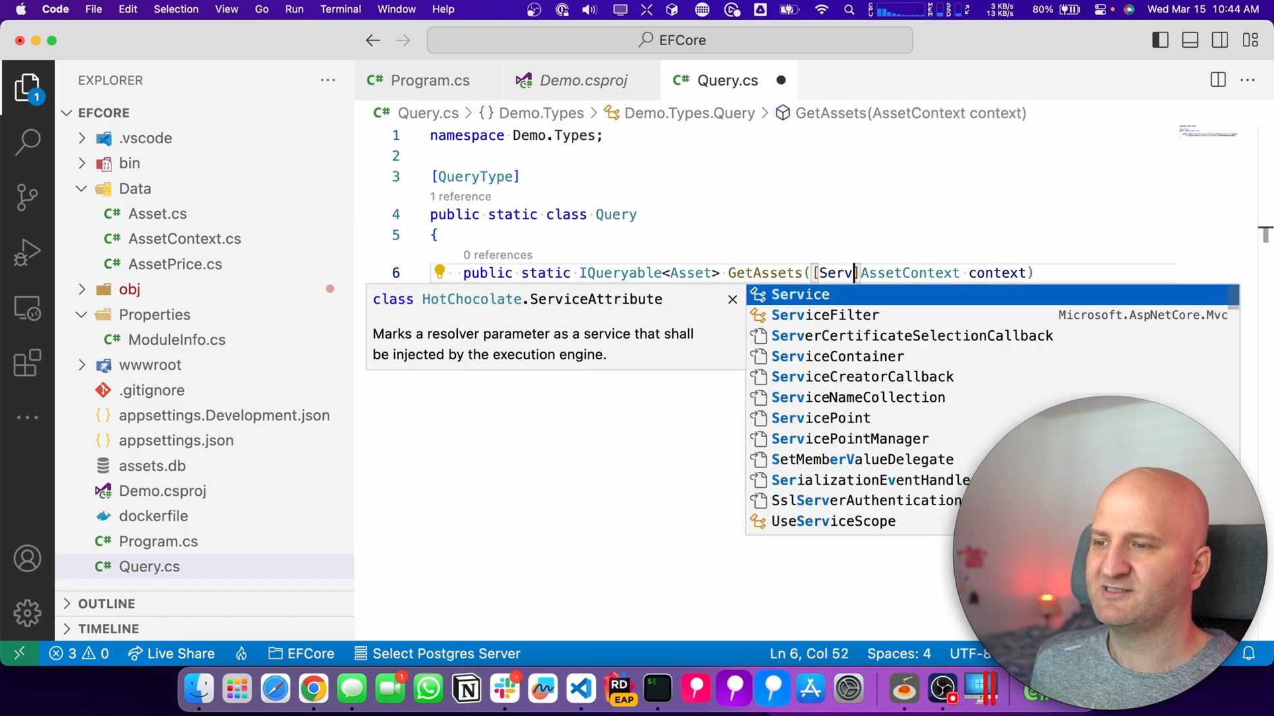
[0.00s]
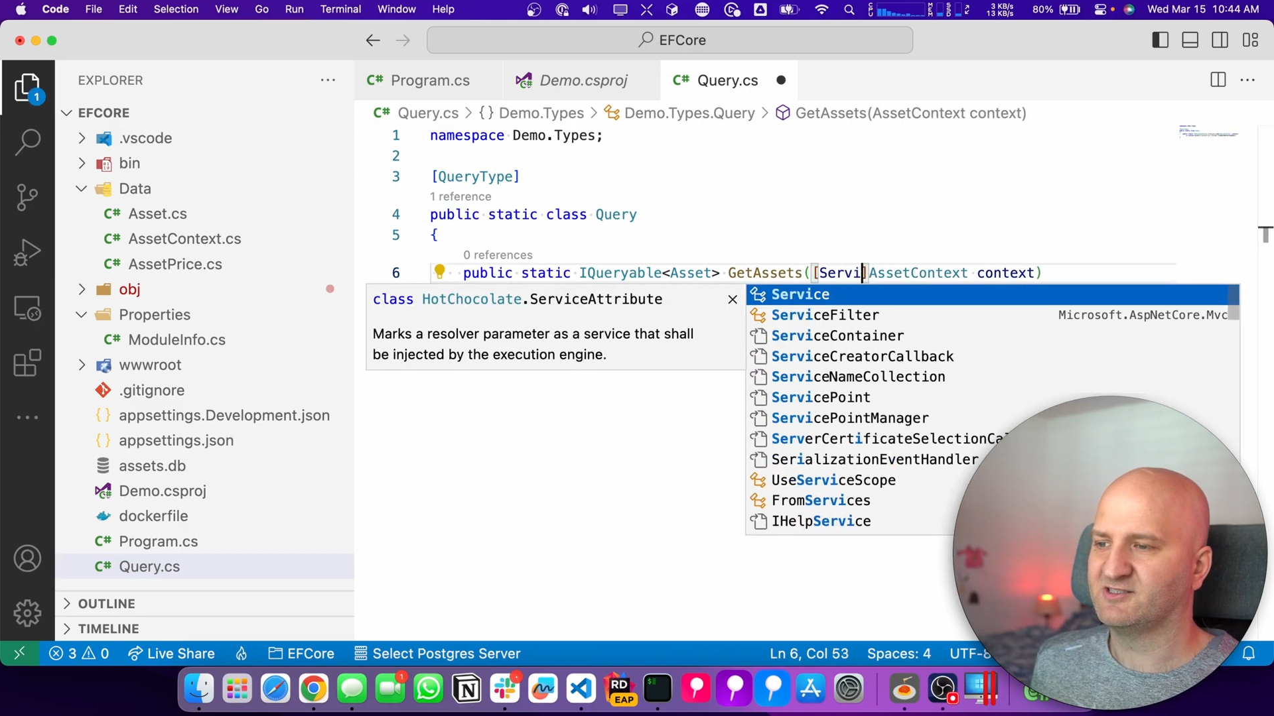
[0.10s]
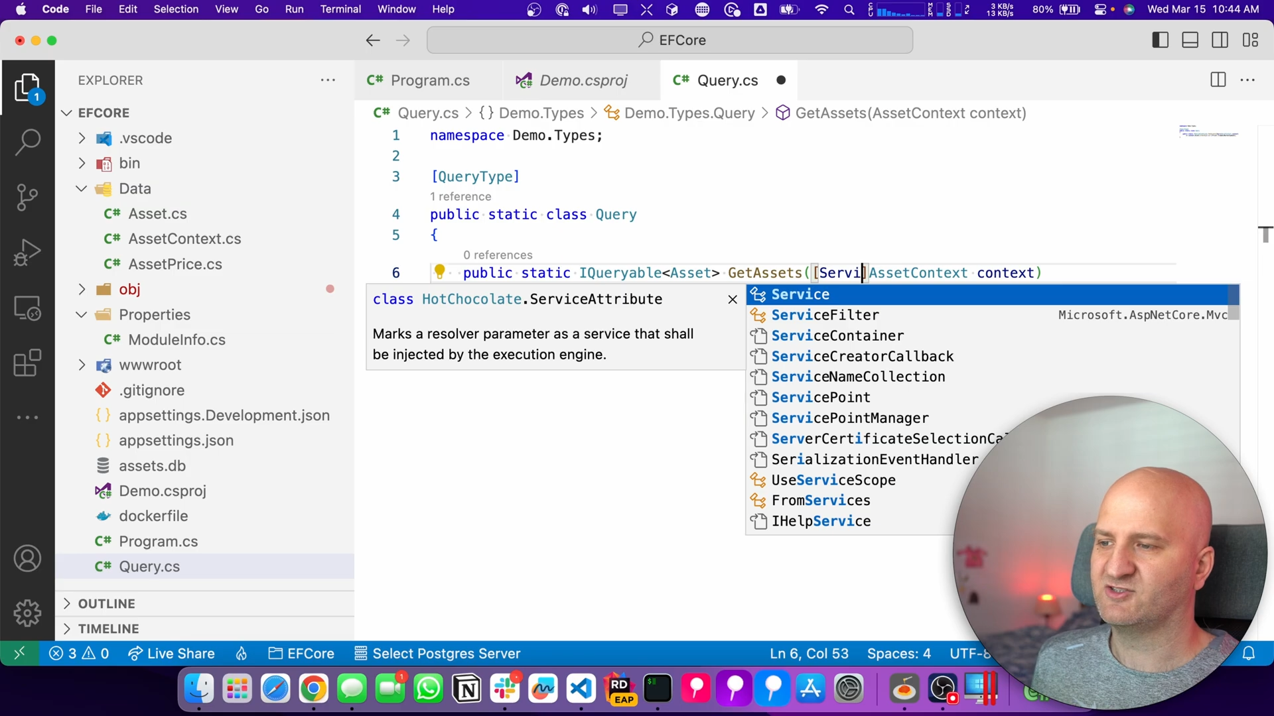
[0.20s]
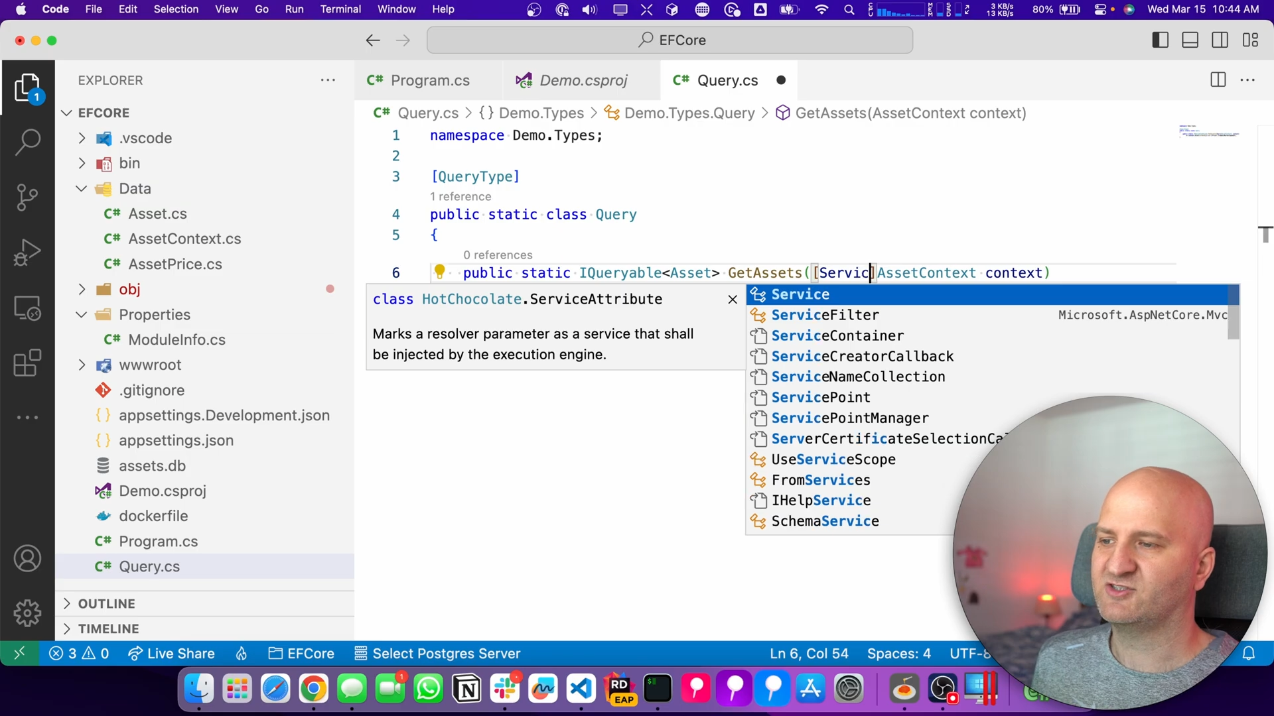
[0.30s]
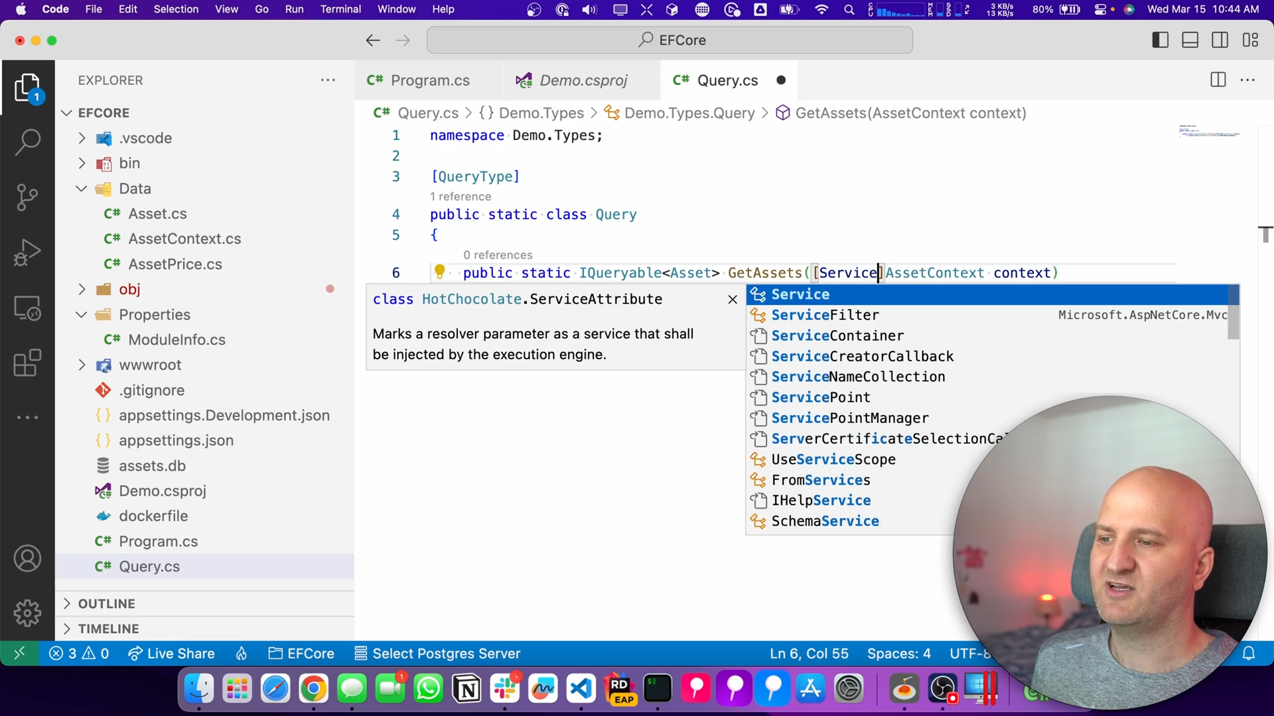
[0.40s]
is
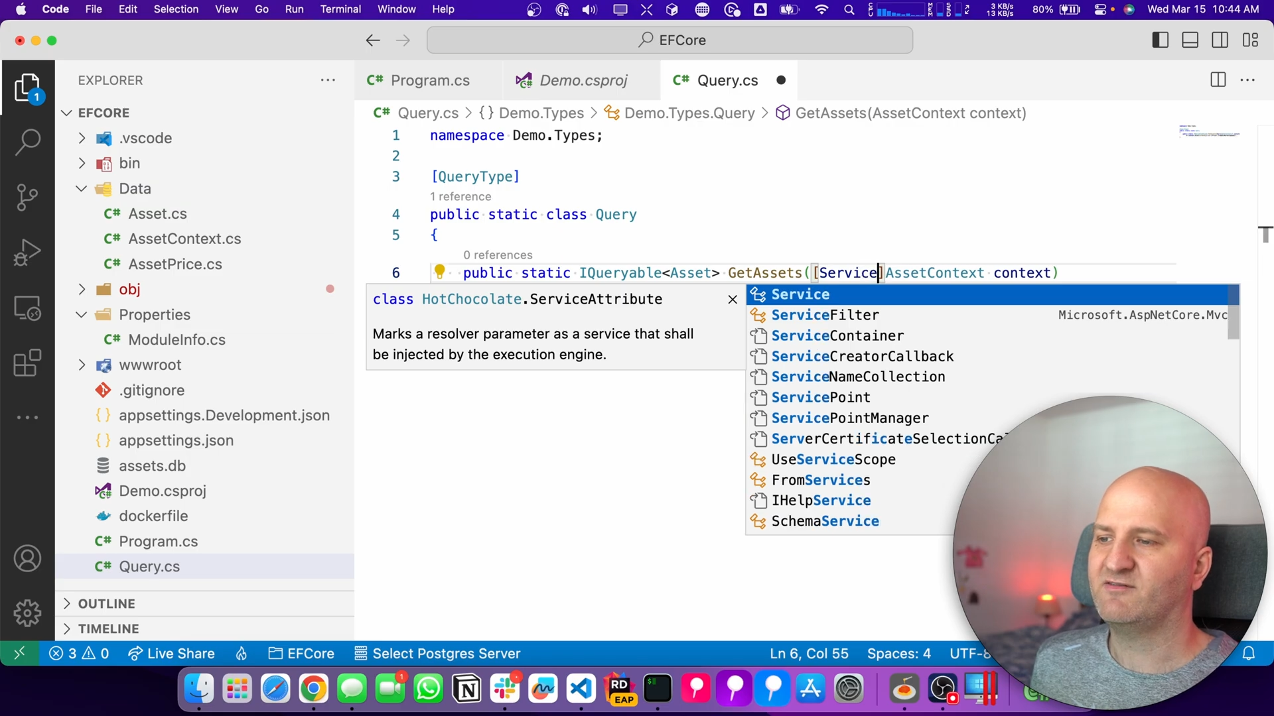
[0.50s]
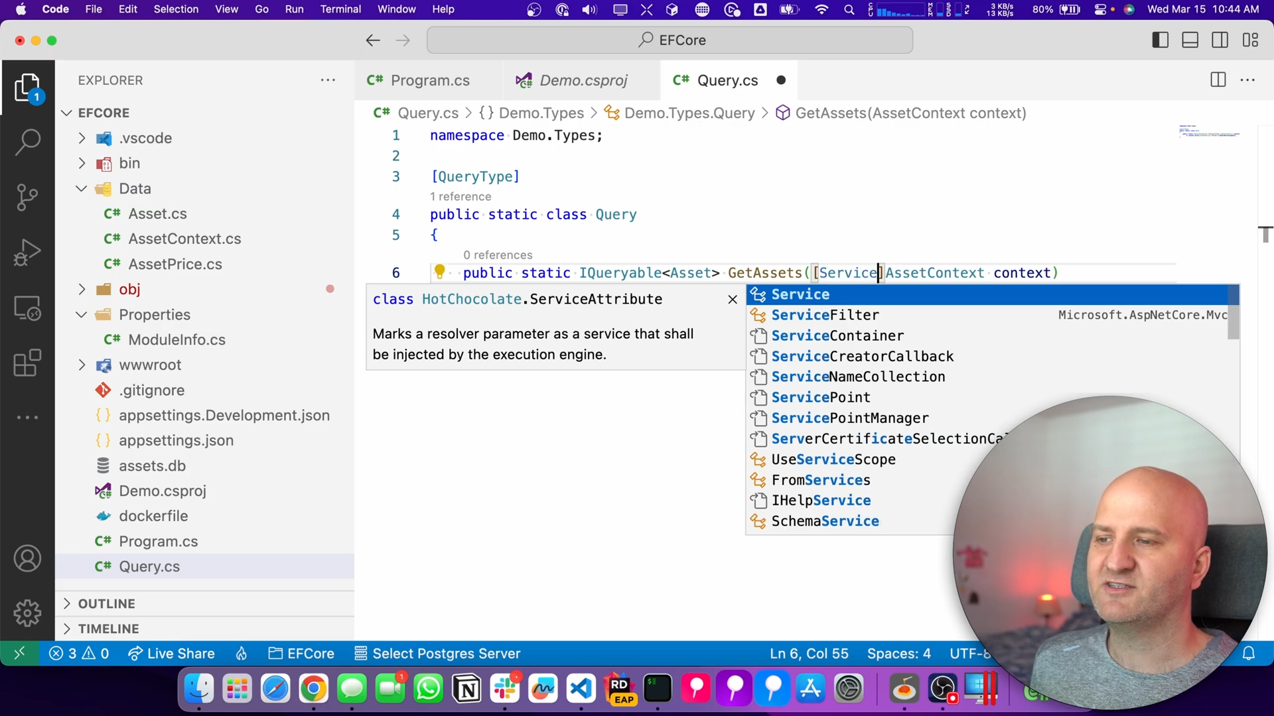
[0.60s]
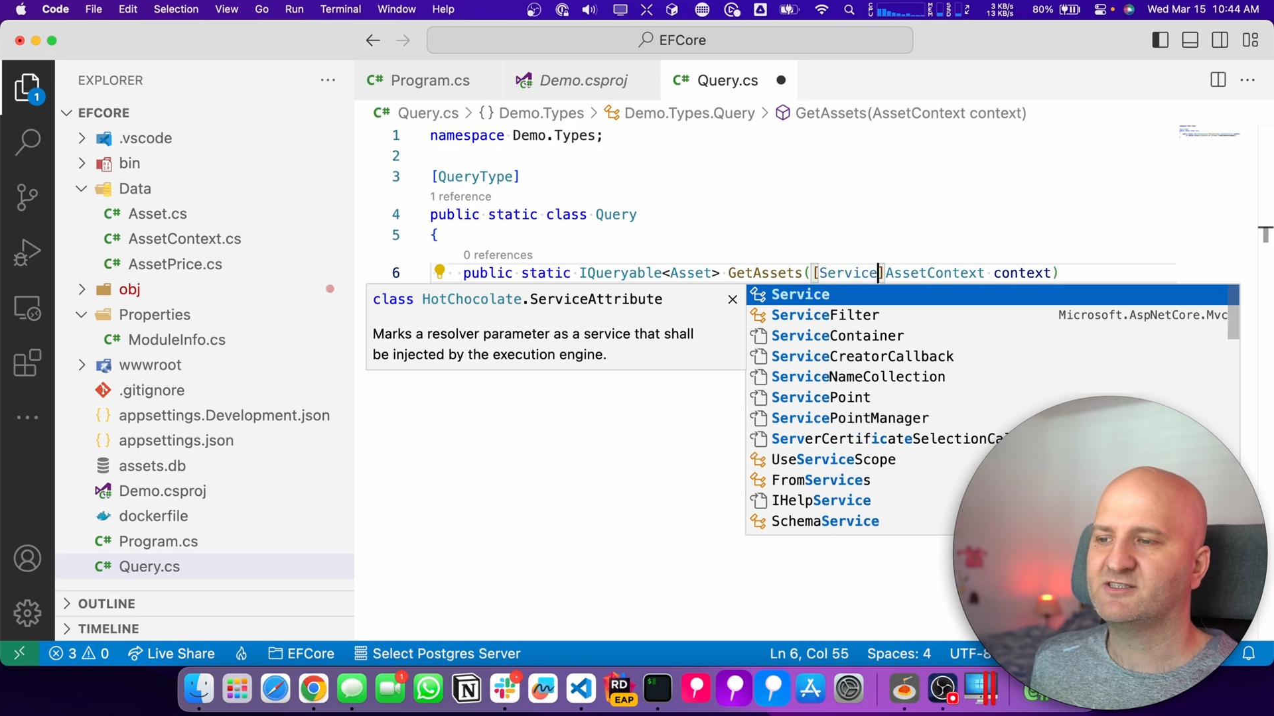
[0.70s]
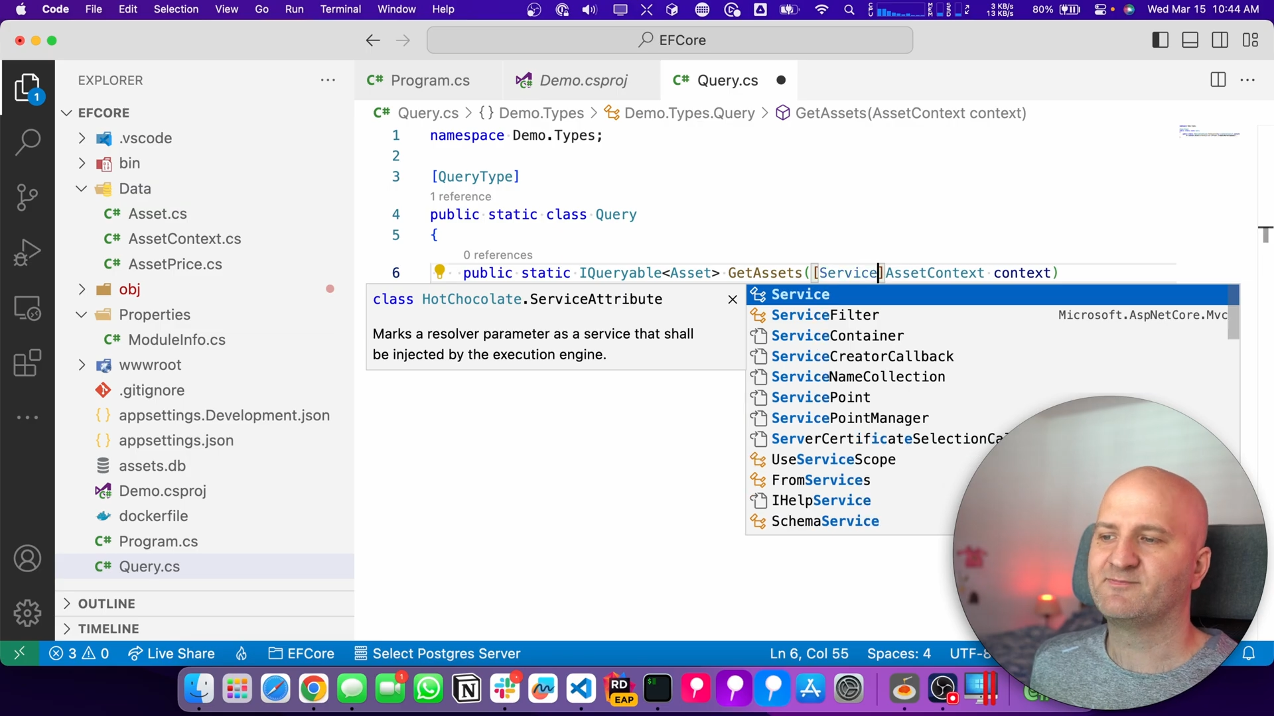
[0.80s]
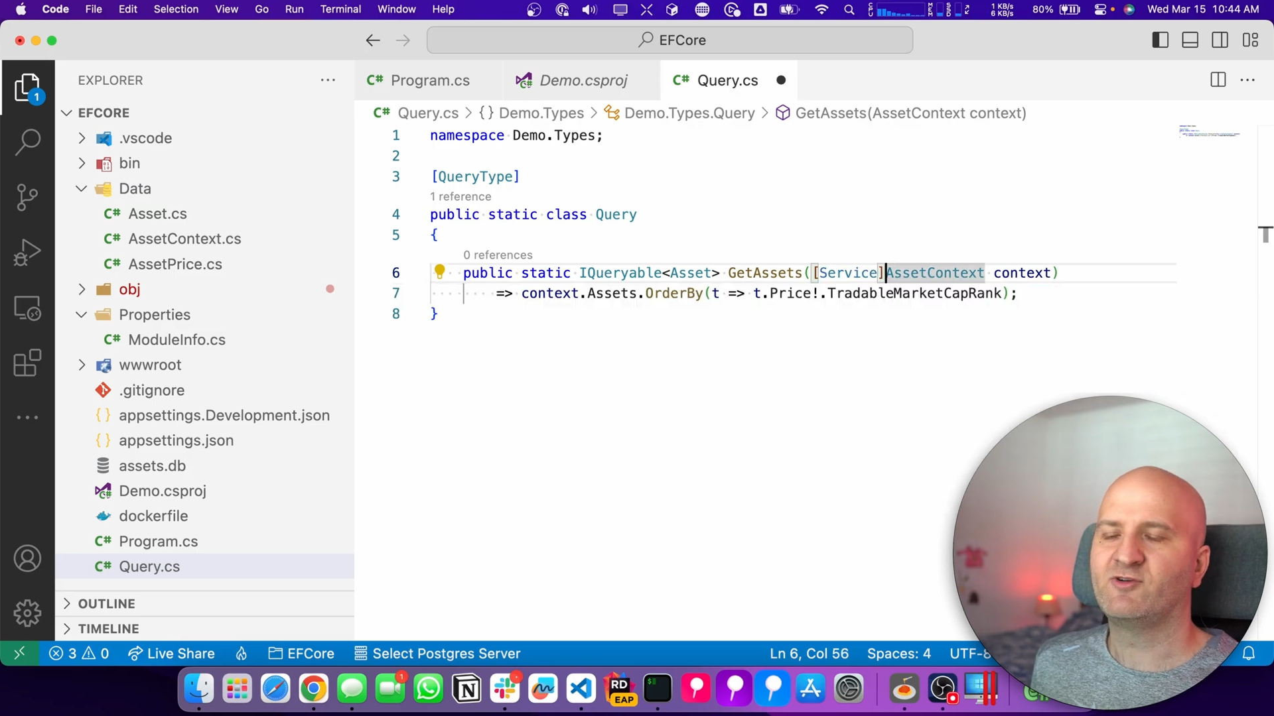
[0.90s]
a service.